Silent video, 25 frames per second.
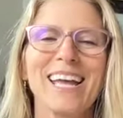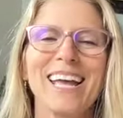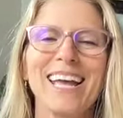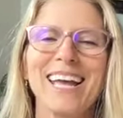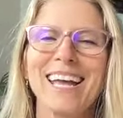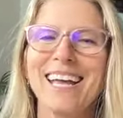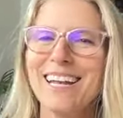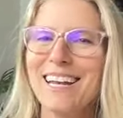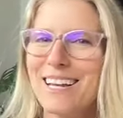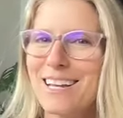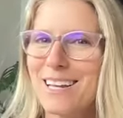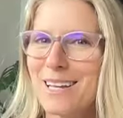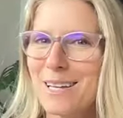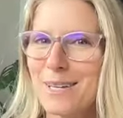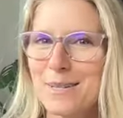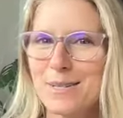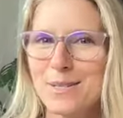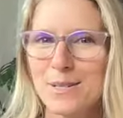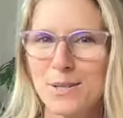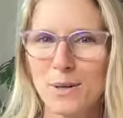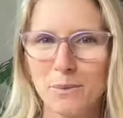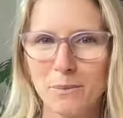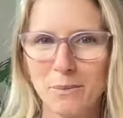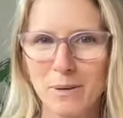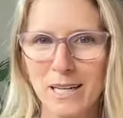And
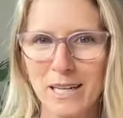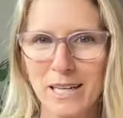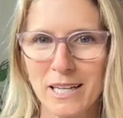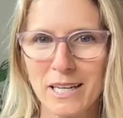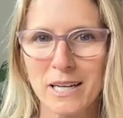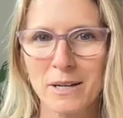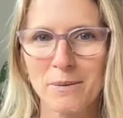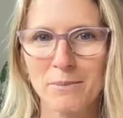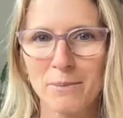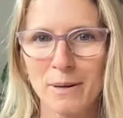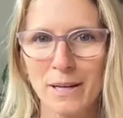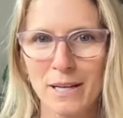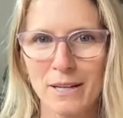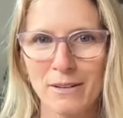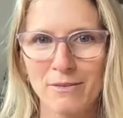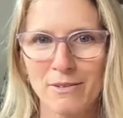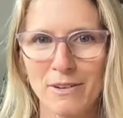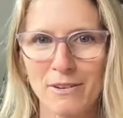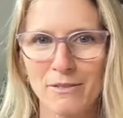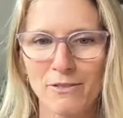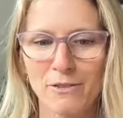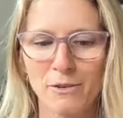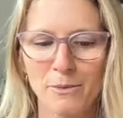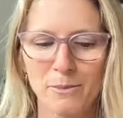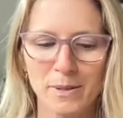so many can
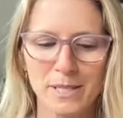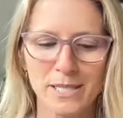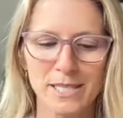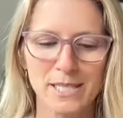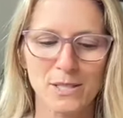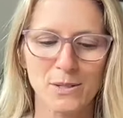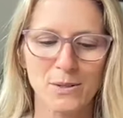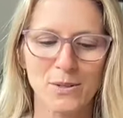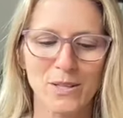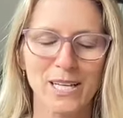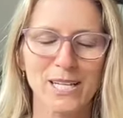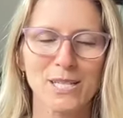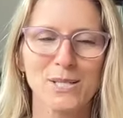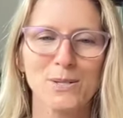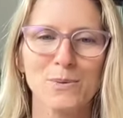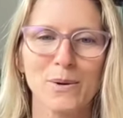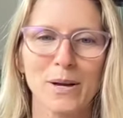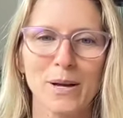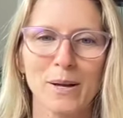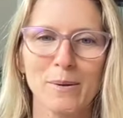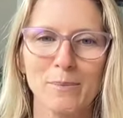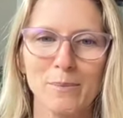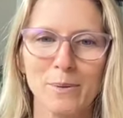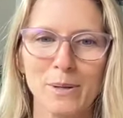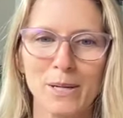benefit from this. So that's why
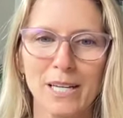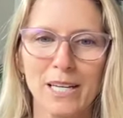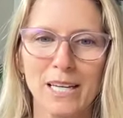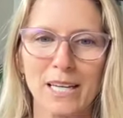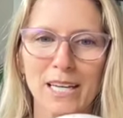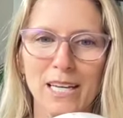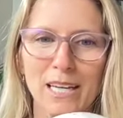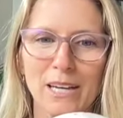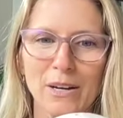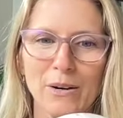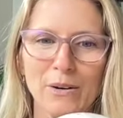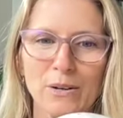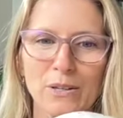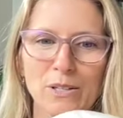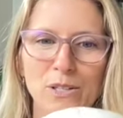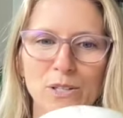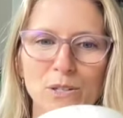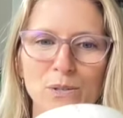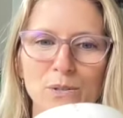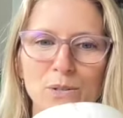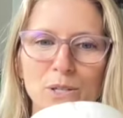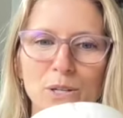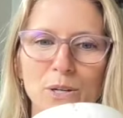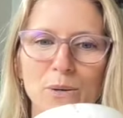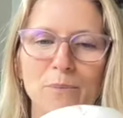I'm putting it here on
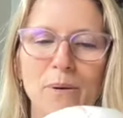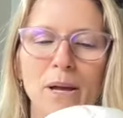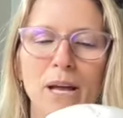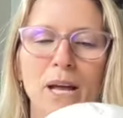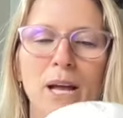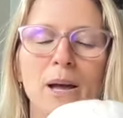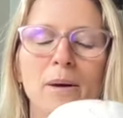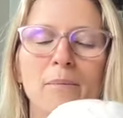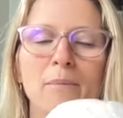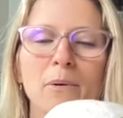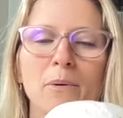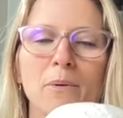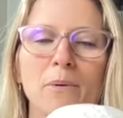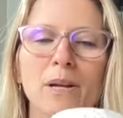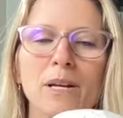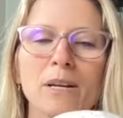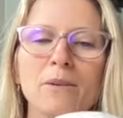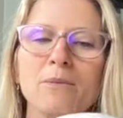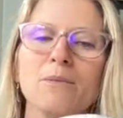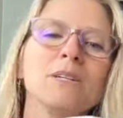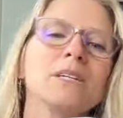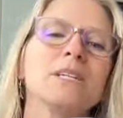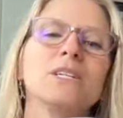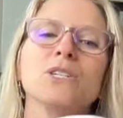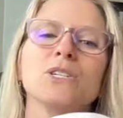YouTube. What I
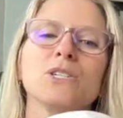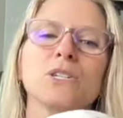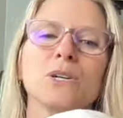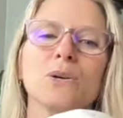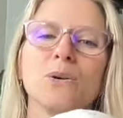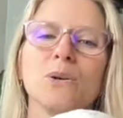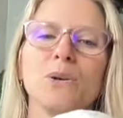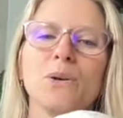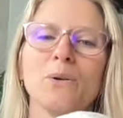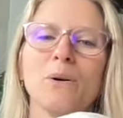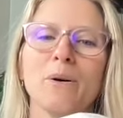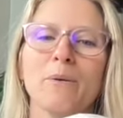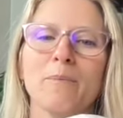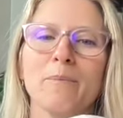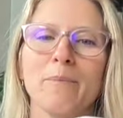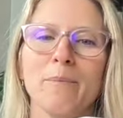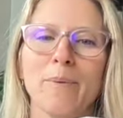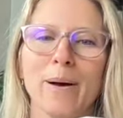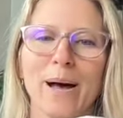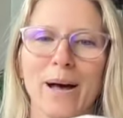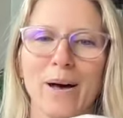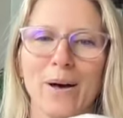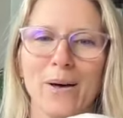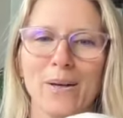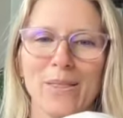want to show you
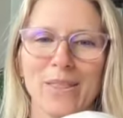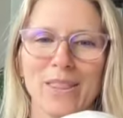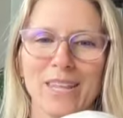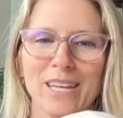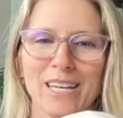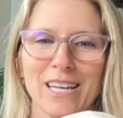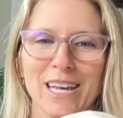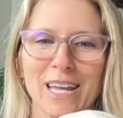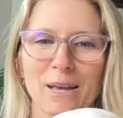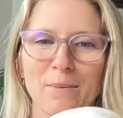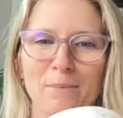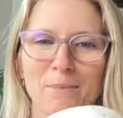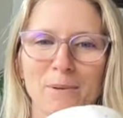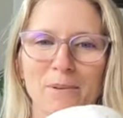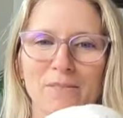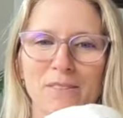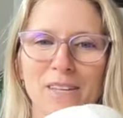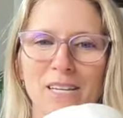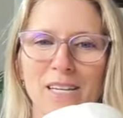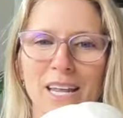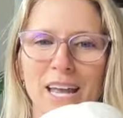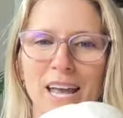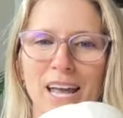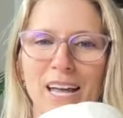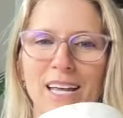about the nape of the
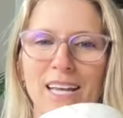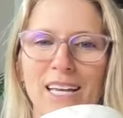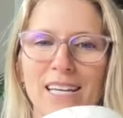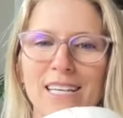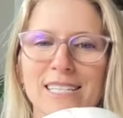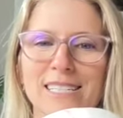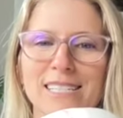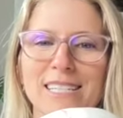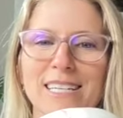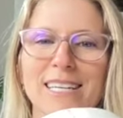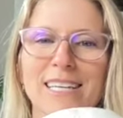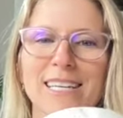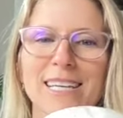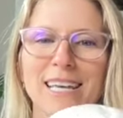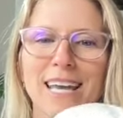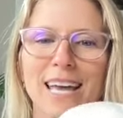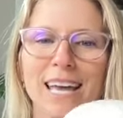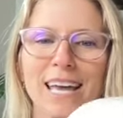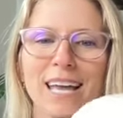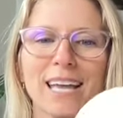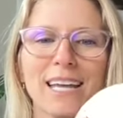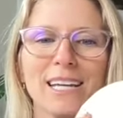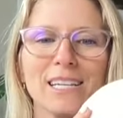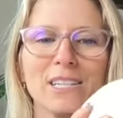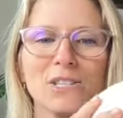neck is,
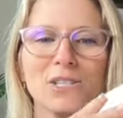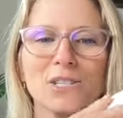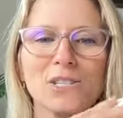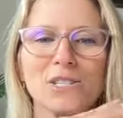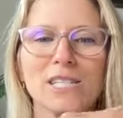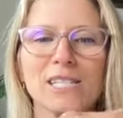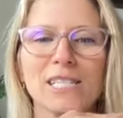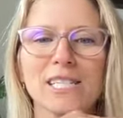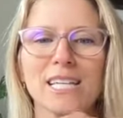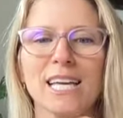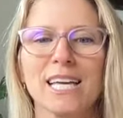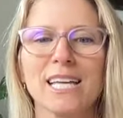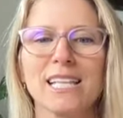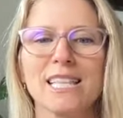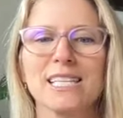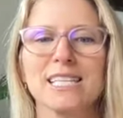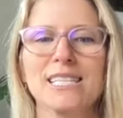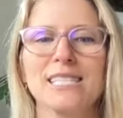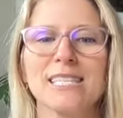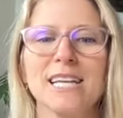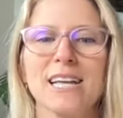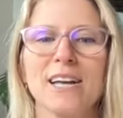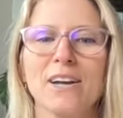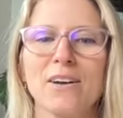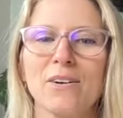again, just like
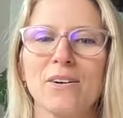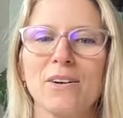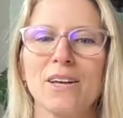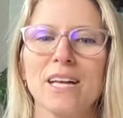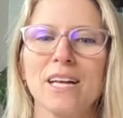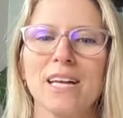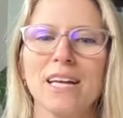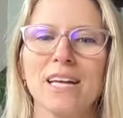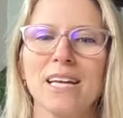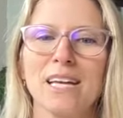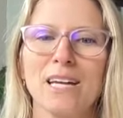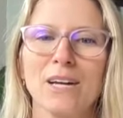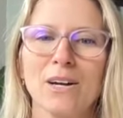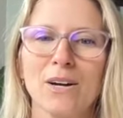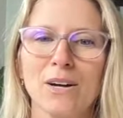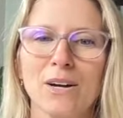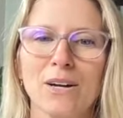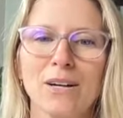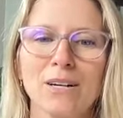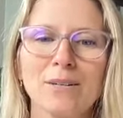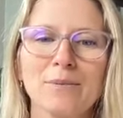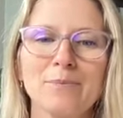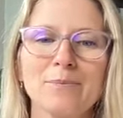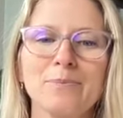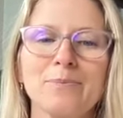this area
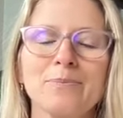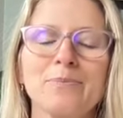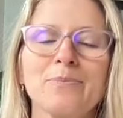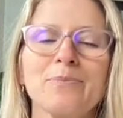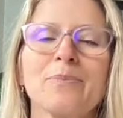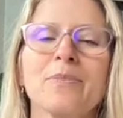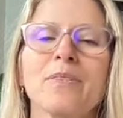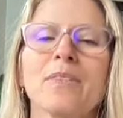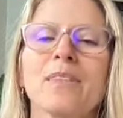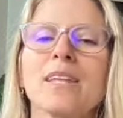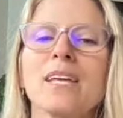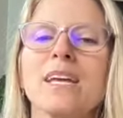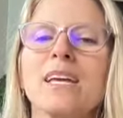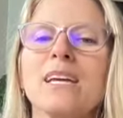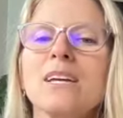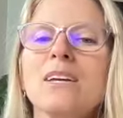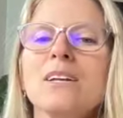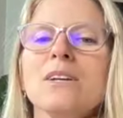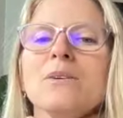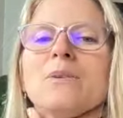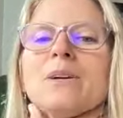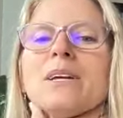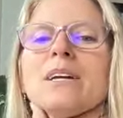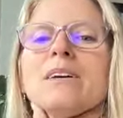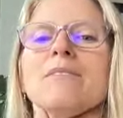here, you
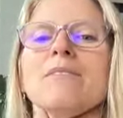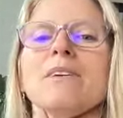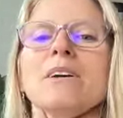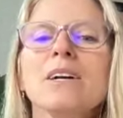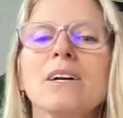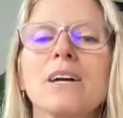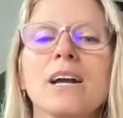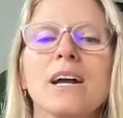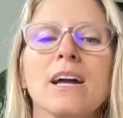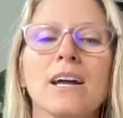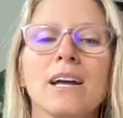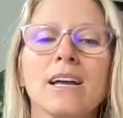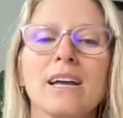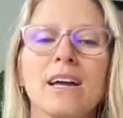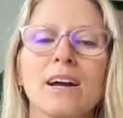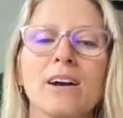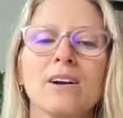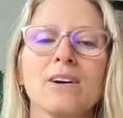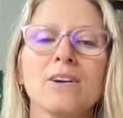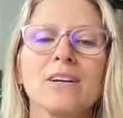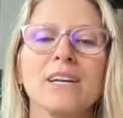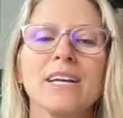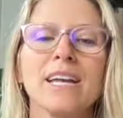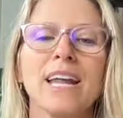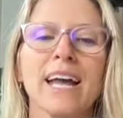know, we have our
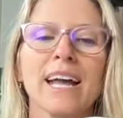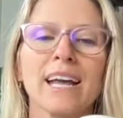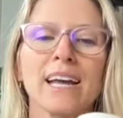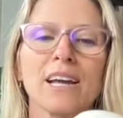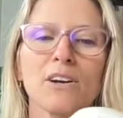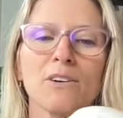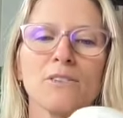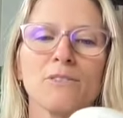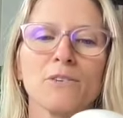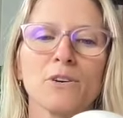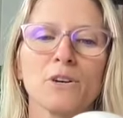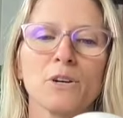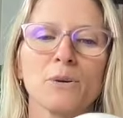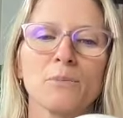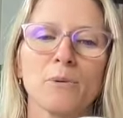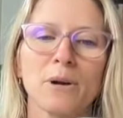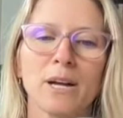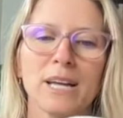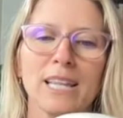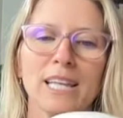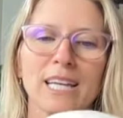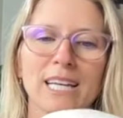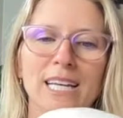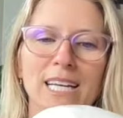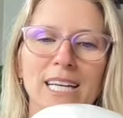neck and our vertebrae
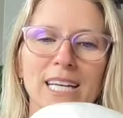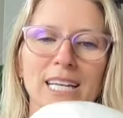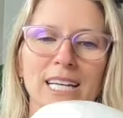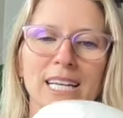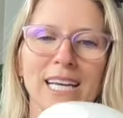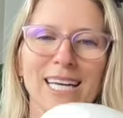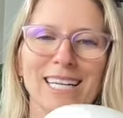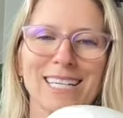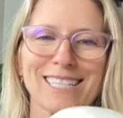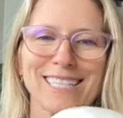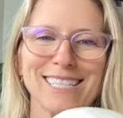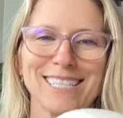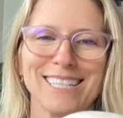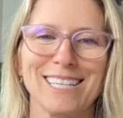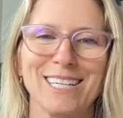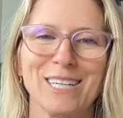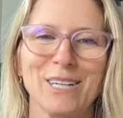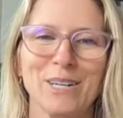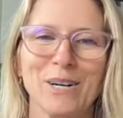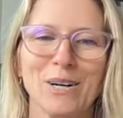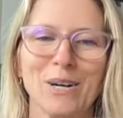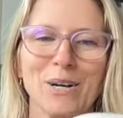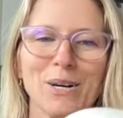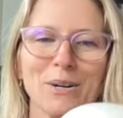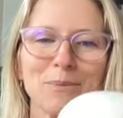that connects
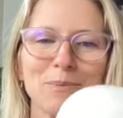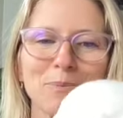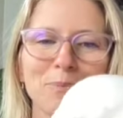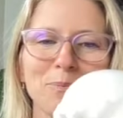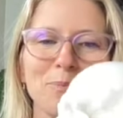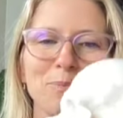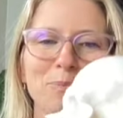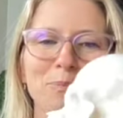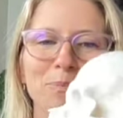here.